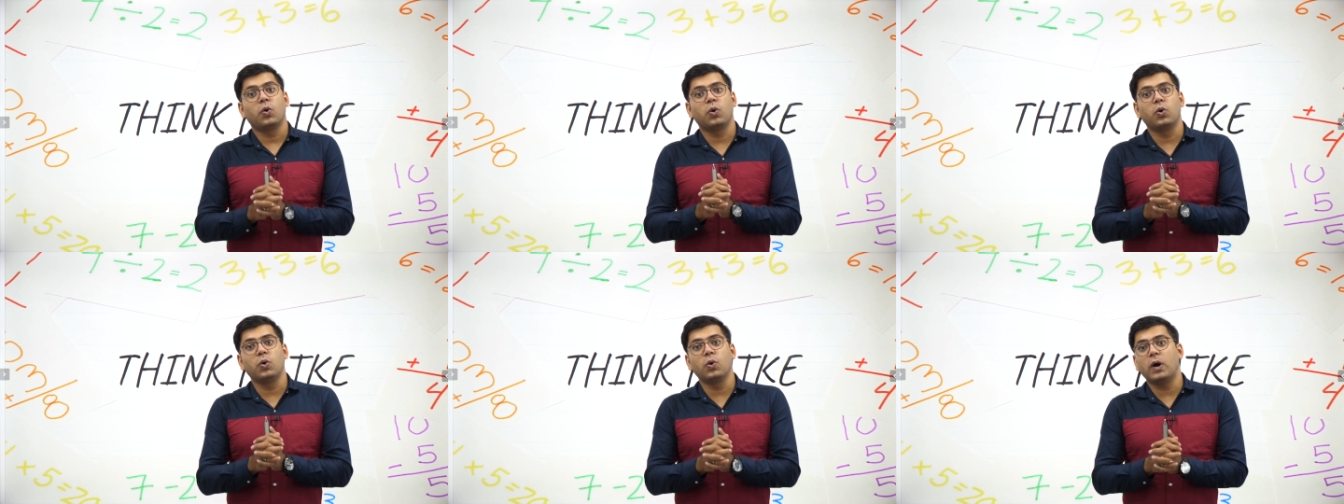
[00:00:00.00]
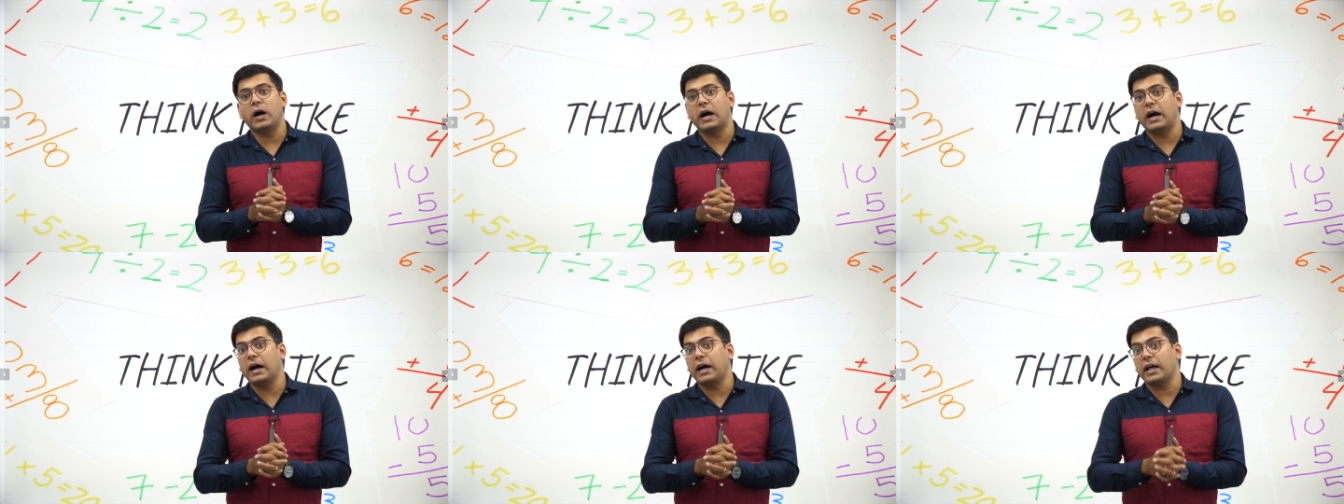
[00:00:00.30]
who
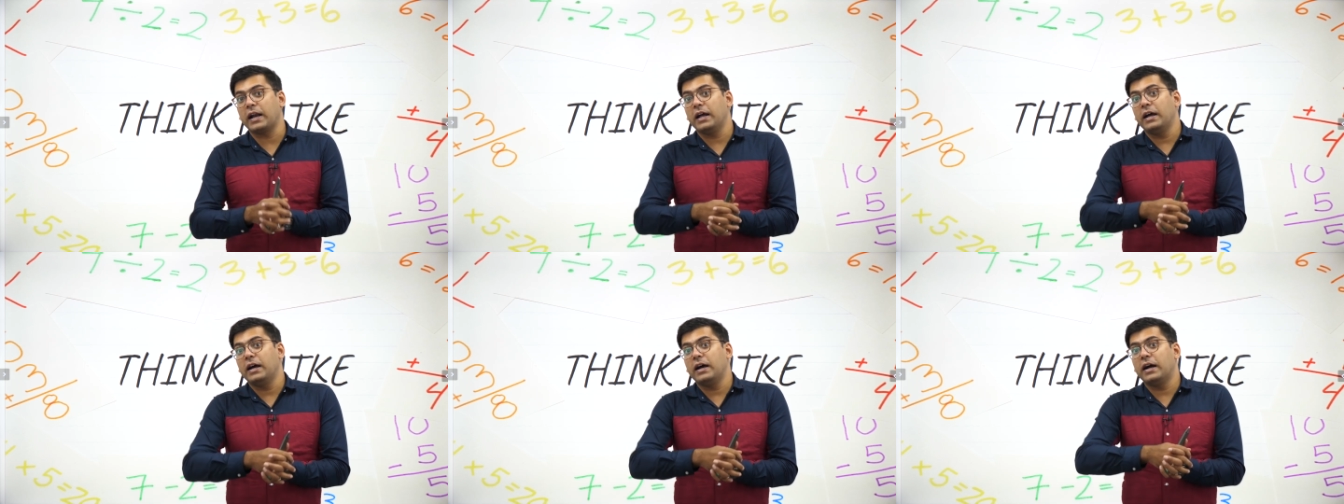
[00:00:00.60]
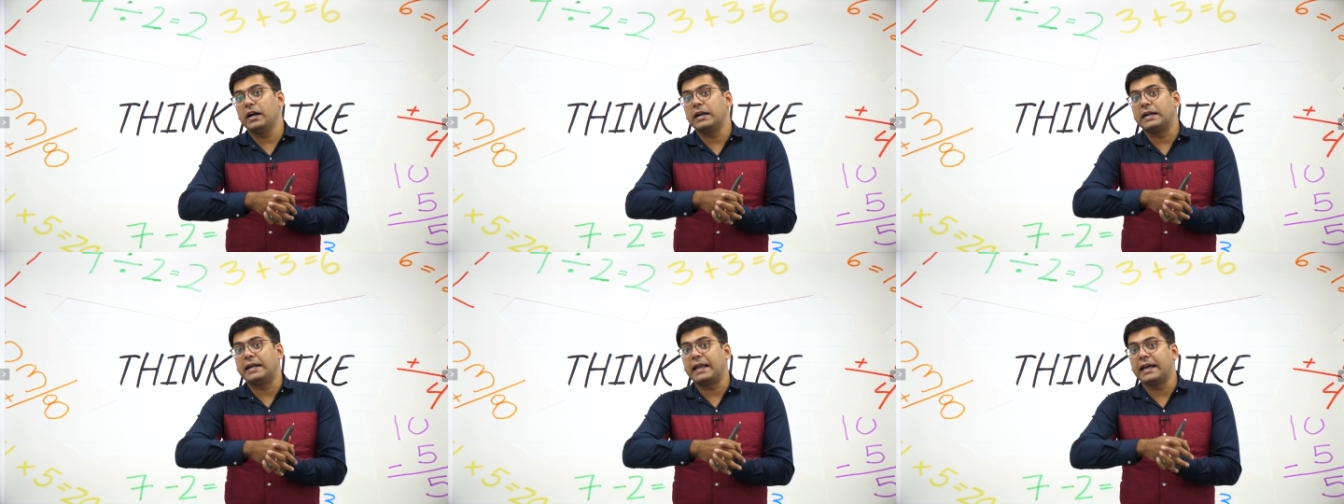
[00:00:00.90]
are
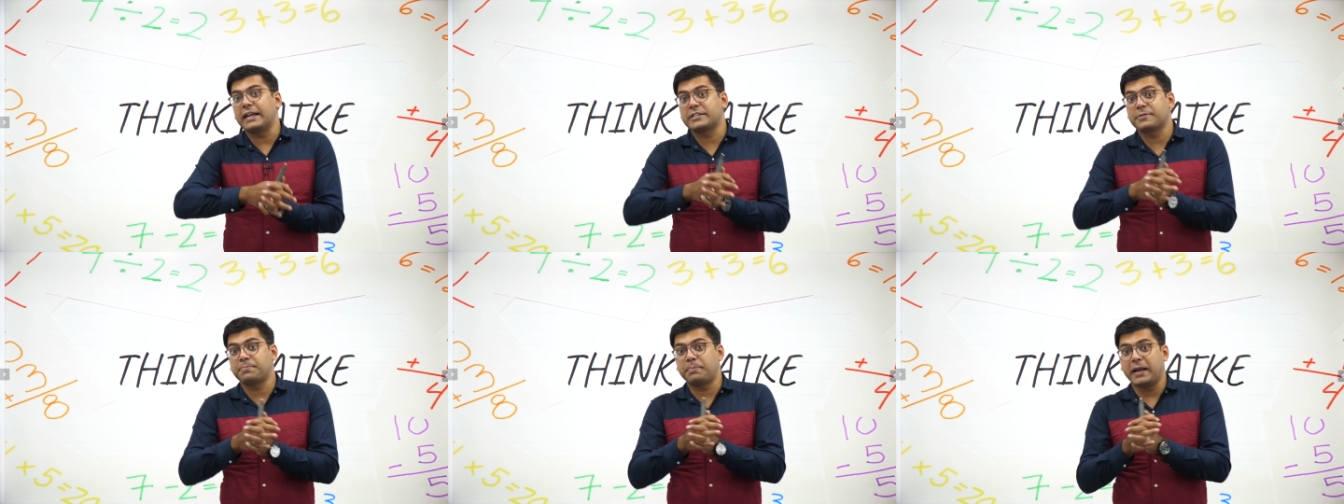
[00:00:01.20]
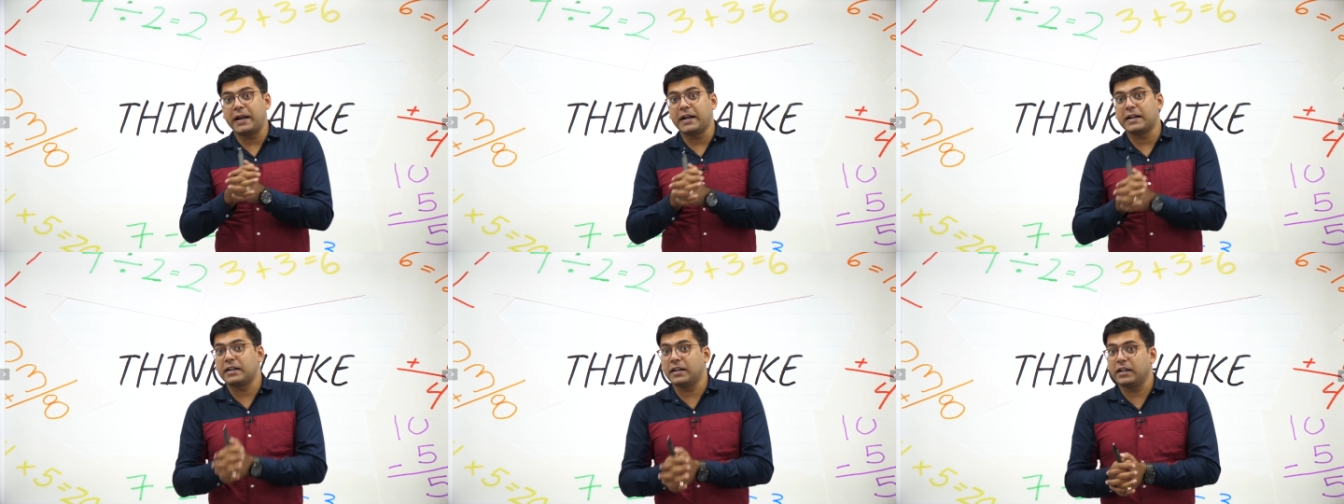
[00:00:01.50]
a
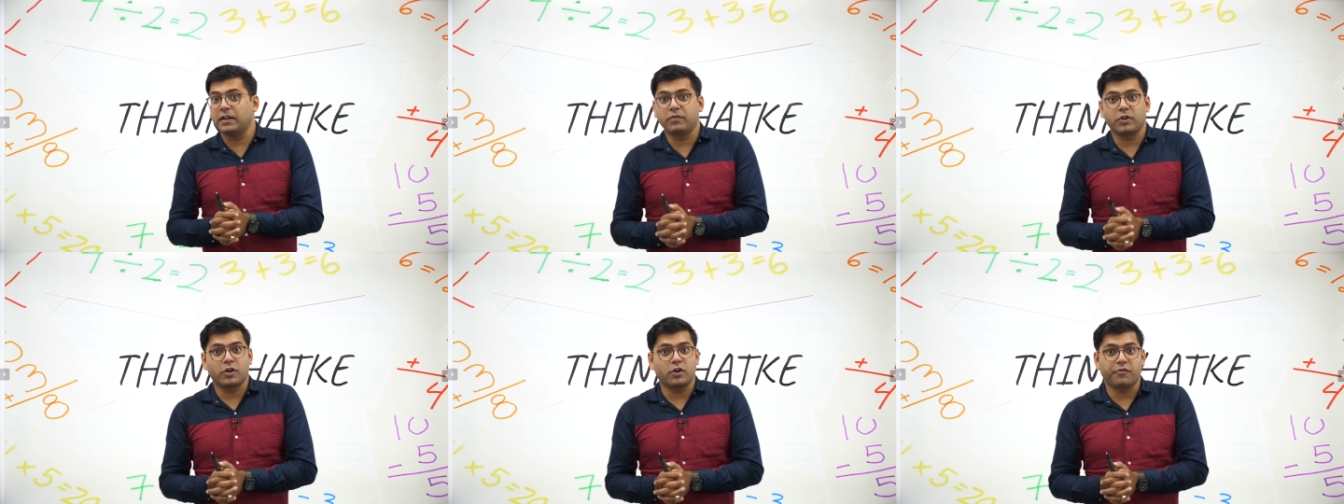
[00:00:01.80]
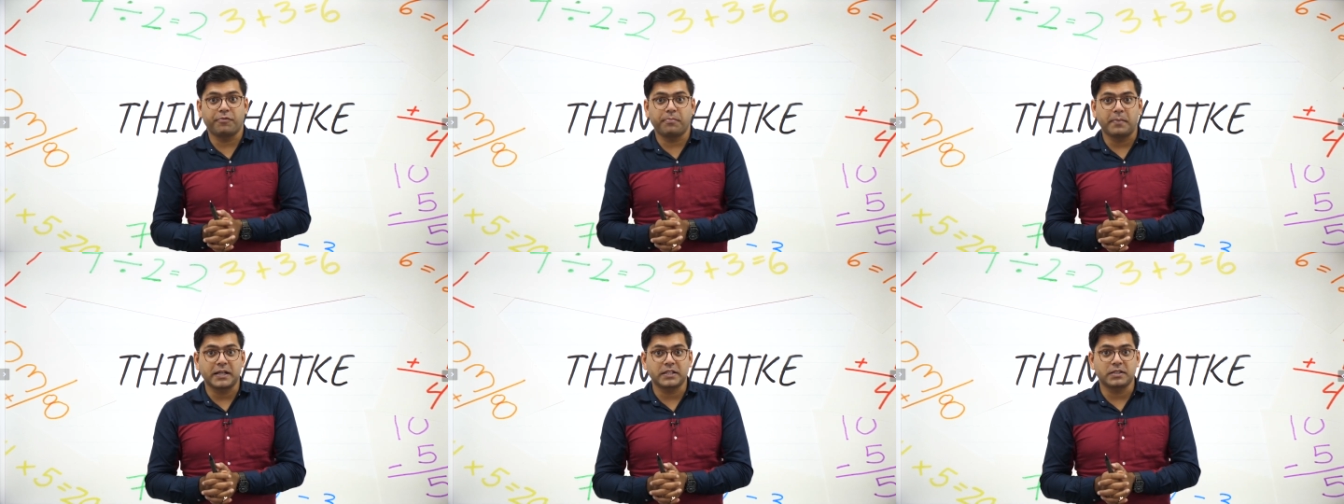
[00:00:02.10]
desperate lover
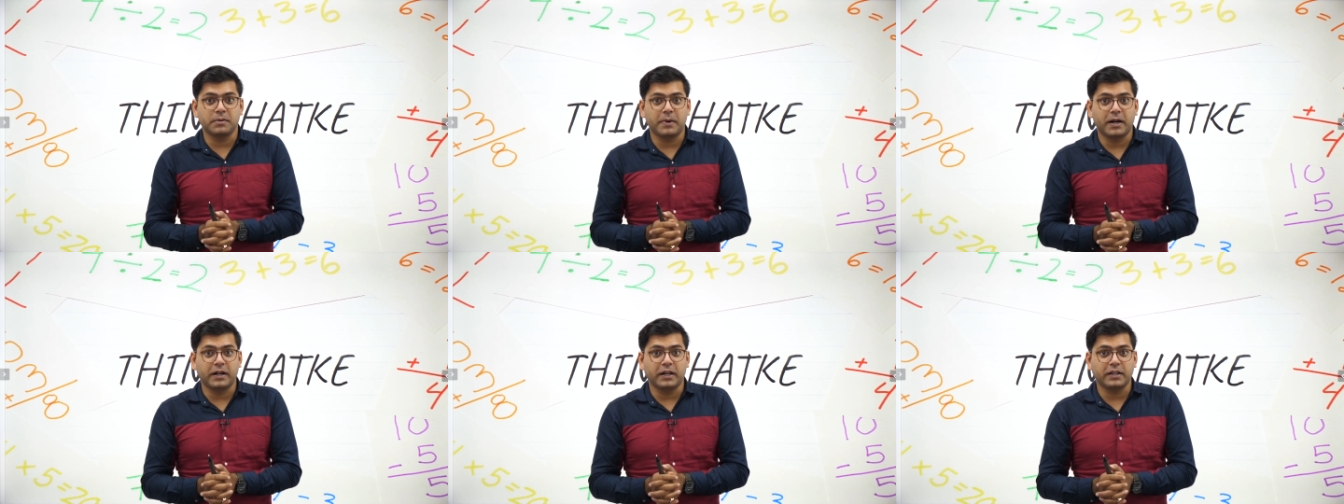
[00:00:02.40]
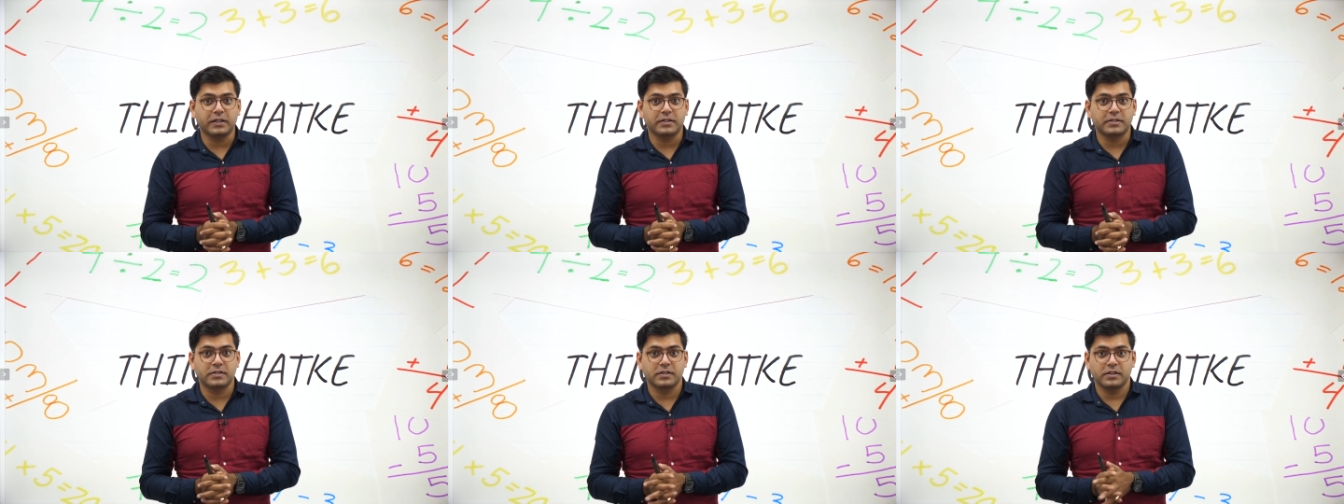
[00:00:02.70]
of
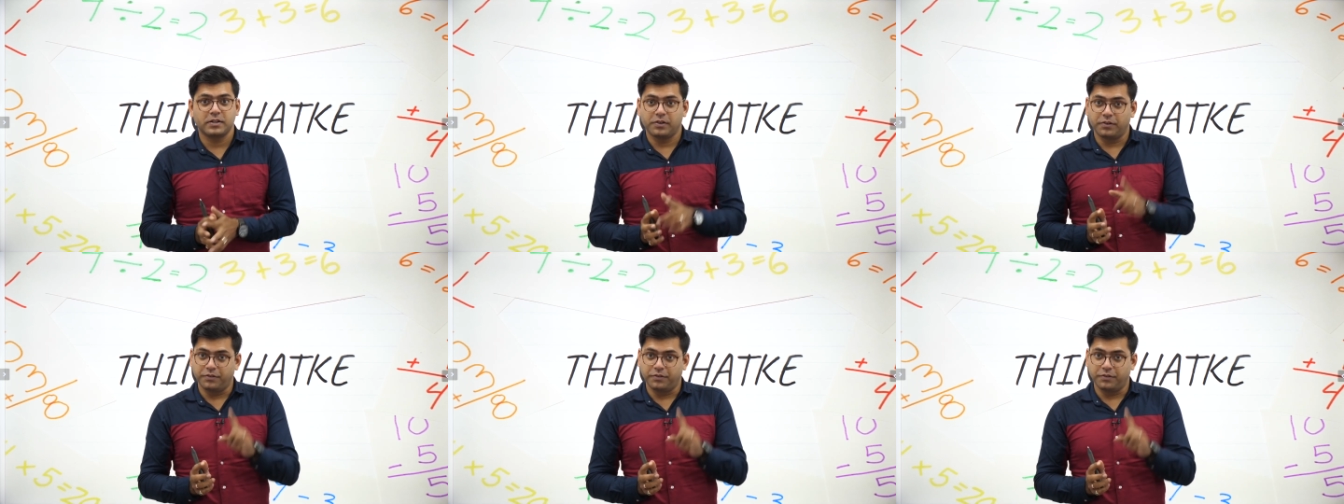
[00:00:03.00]
mathematics